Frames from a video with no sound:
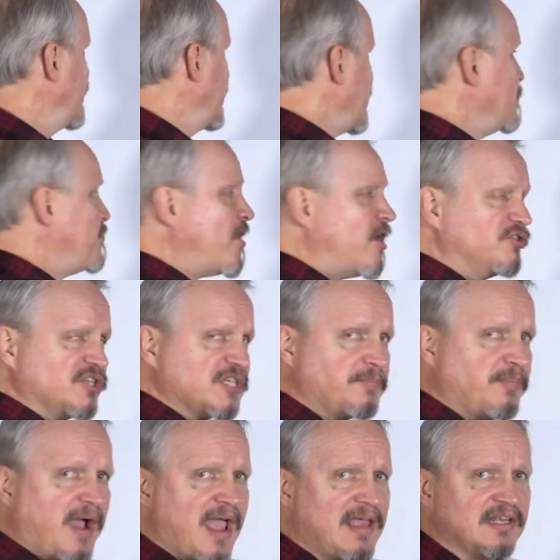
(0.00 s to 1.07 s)
And Pontius
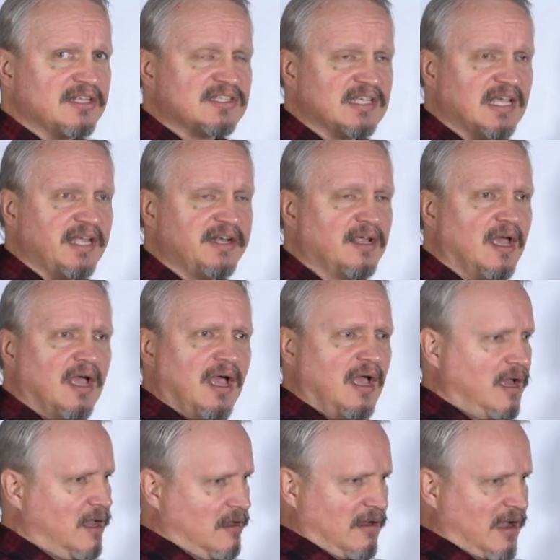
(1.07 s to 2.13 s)
Pilate said,
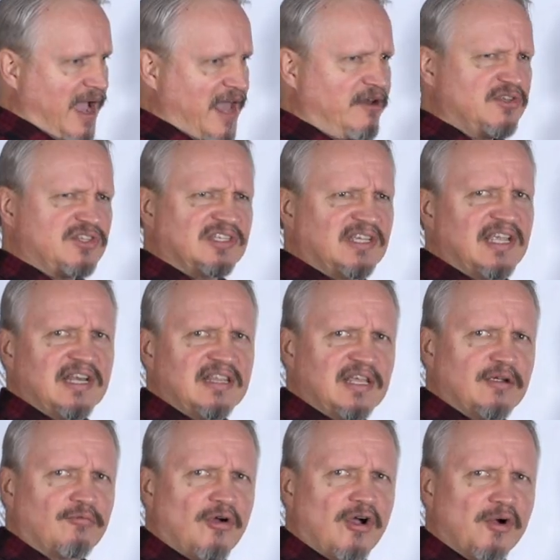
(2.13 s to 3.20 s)
"I don't see
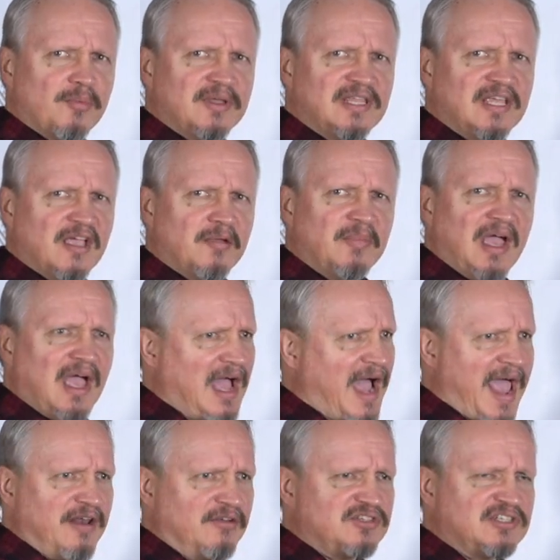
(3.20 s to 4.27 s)
anything wrong with him.
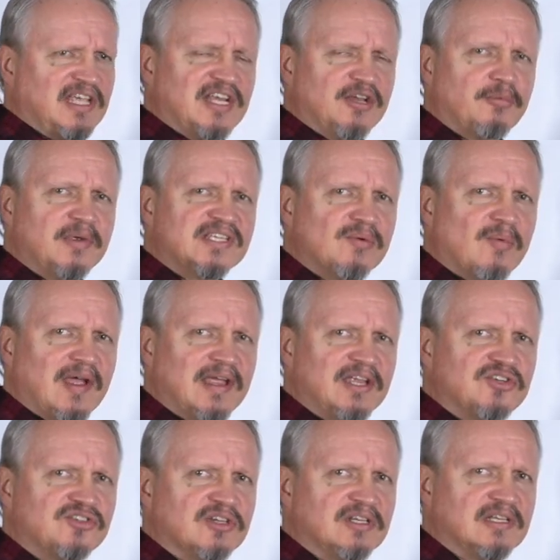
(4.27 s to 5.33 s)
I don't see any reason why he
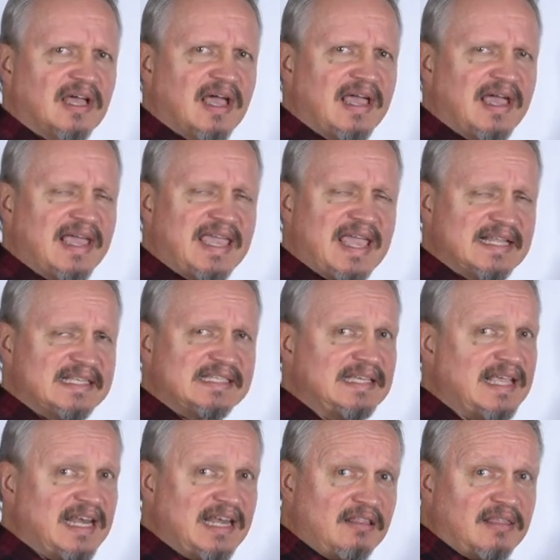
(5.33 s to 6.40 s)
should die. I can't see
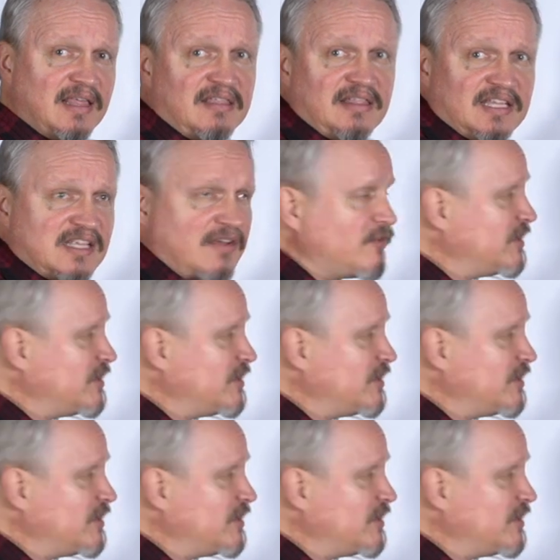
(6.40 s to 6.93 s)
anything that he's ever